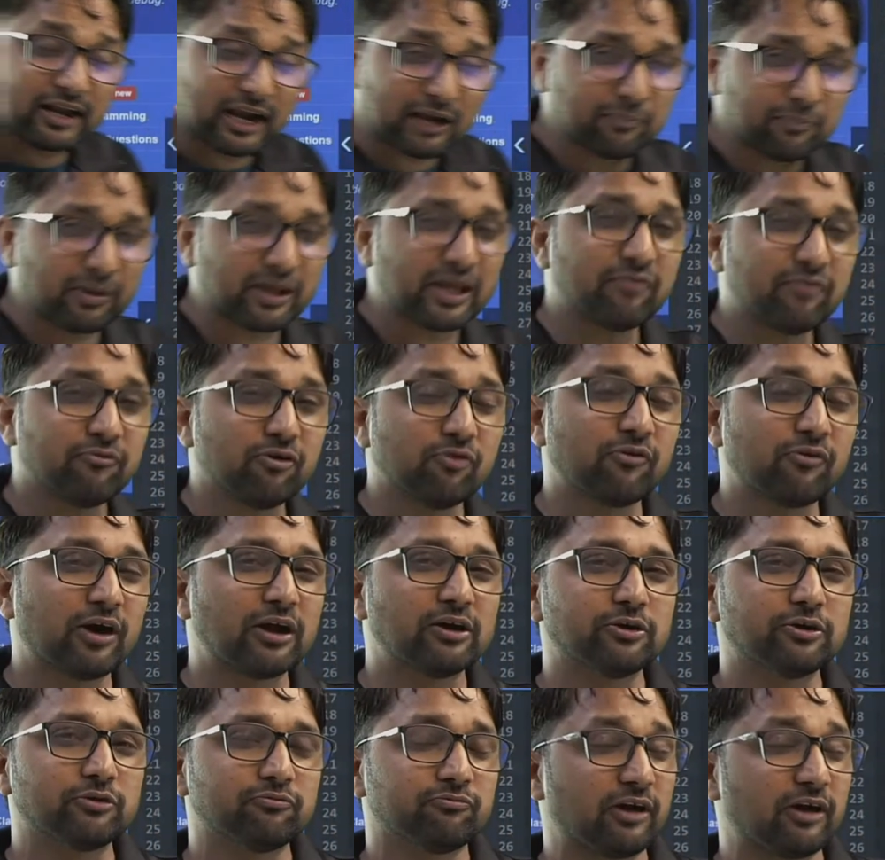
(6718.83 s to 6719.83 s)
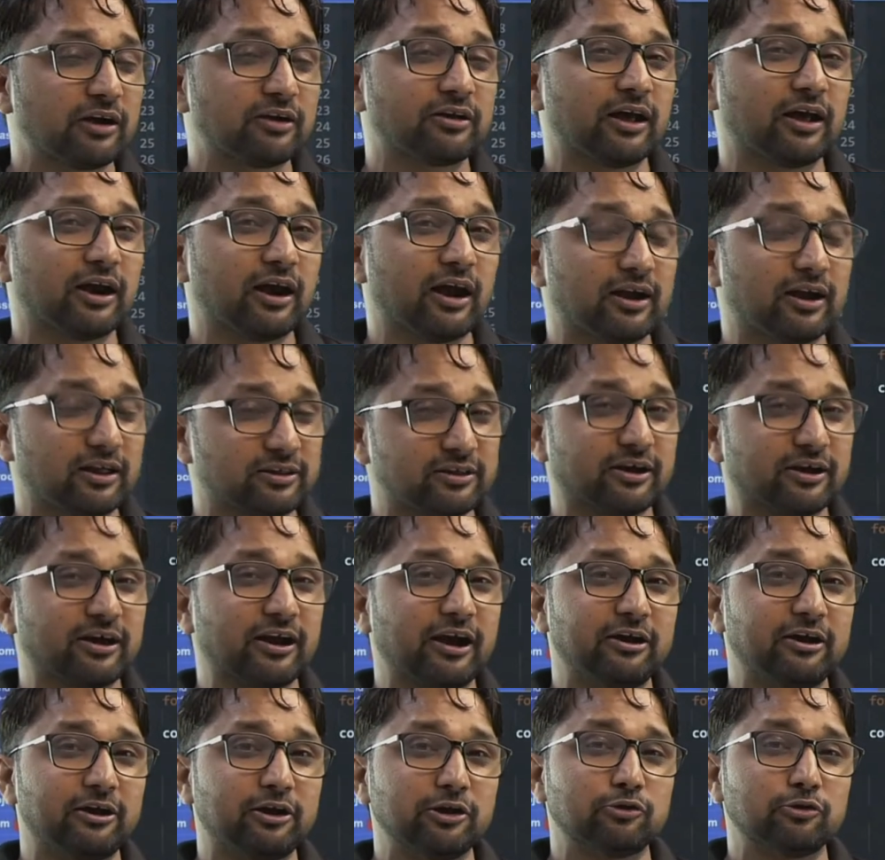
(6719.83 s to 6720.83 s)
me give you another
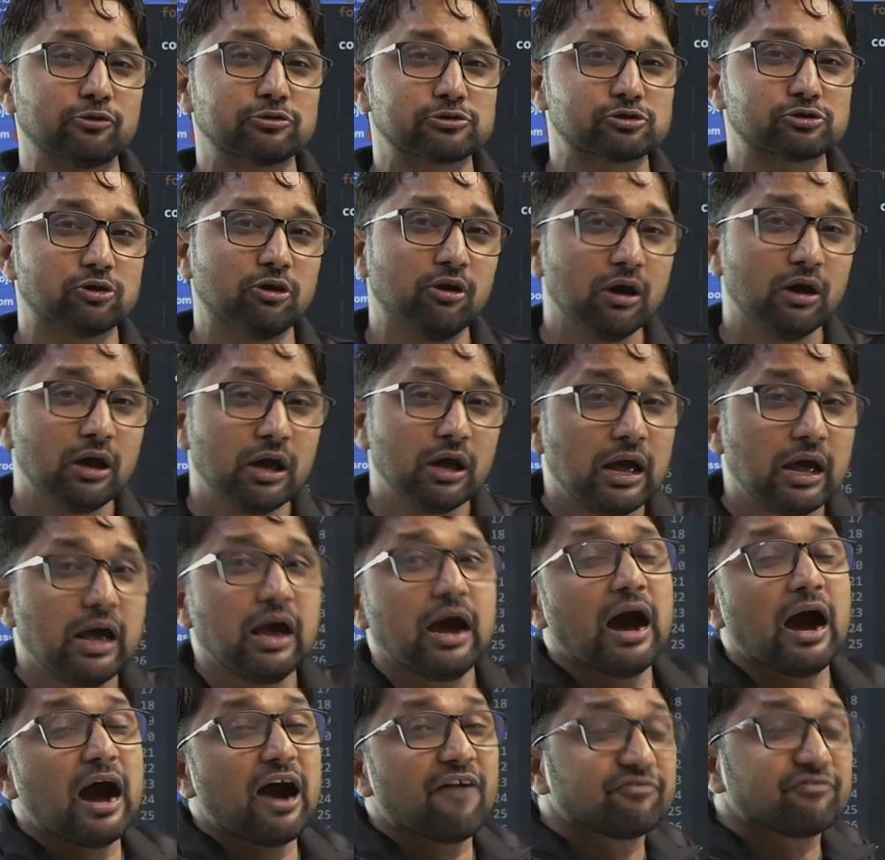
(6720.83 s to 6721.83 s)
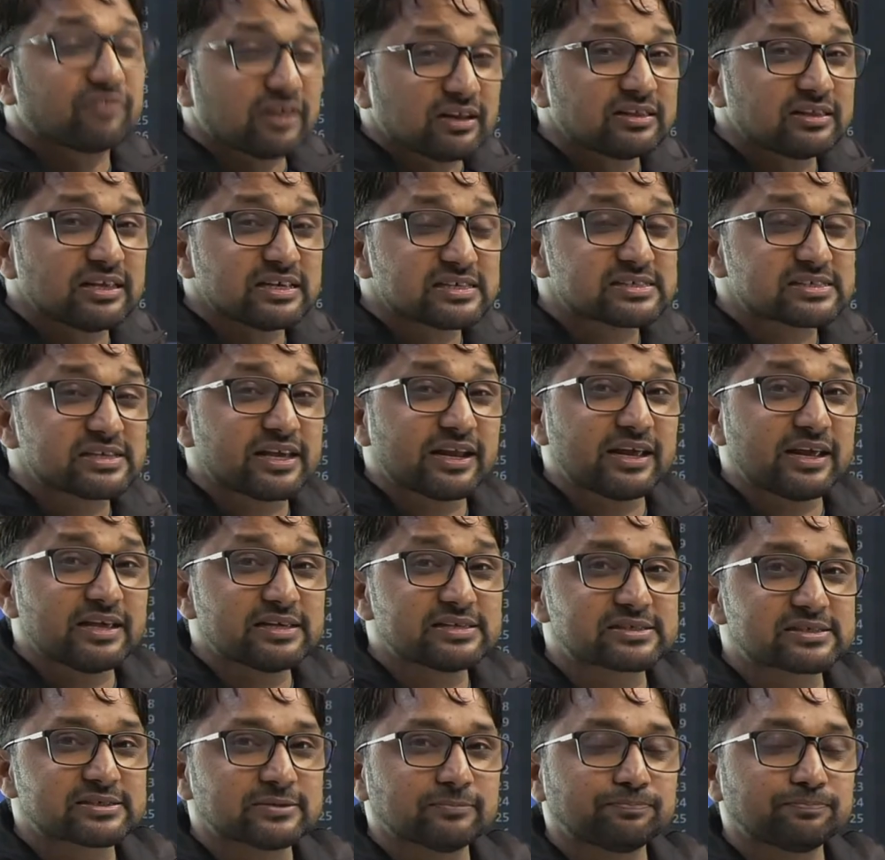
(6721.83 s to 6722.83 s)
guarantee also. After this
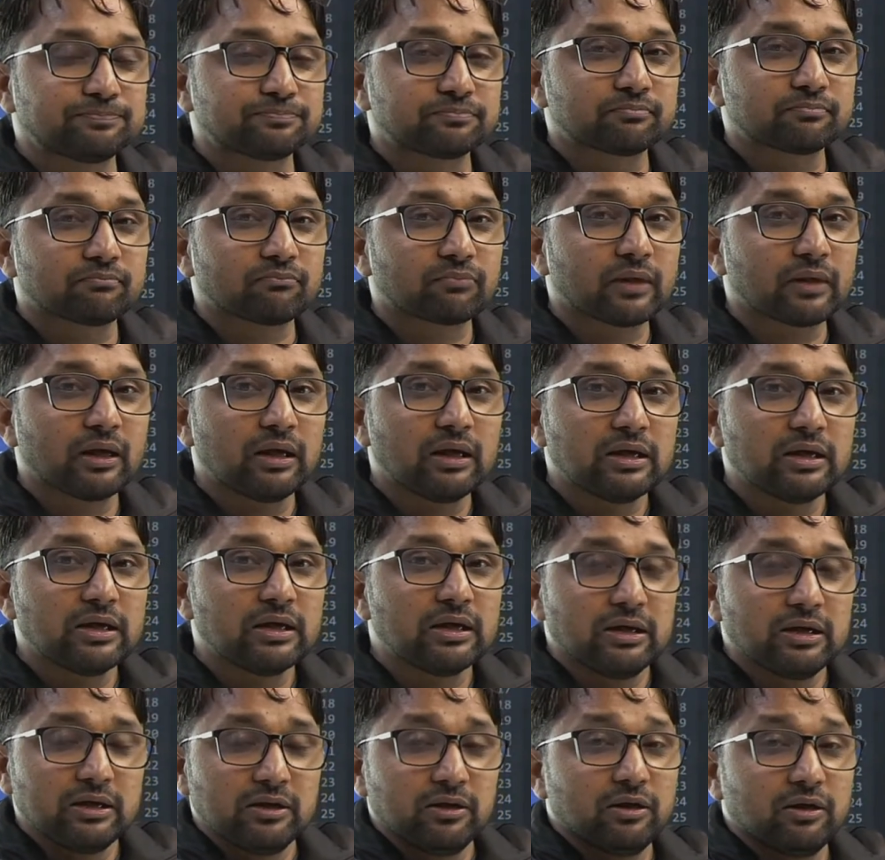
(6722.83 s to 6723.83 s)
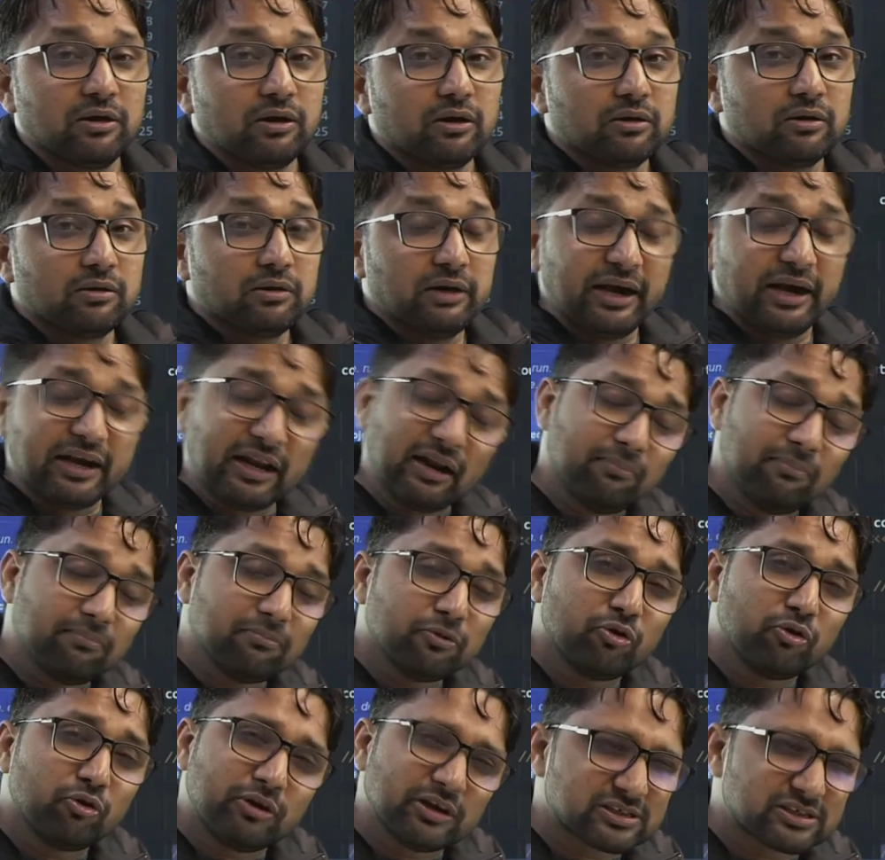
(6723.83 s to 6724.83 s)
series,
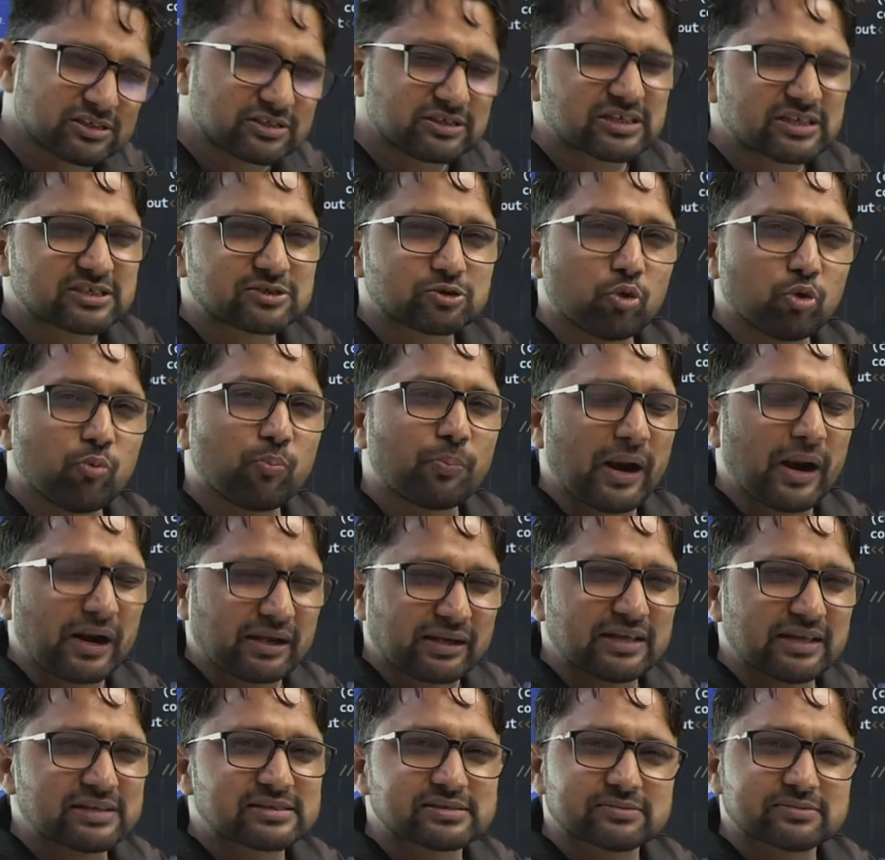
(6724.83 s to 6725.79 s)
you just do practice,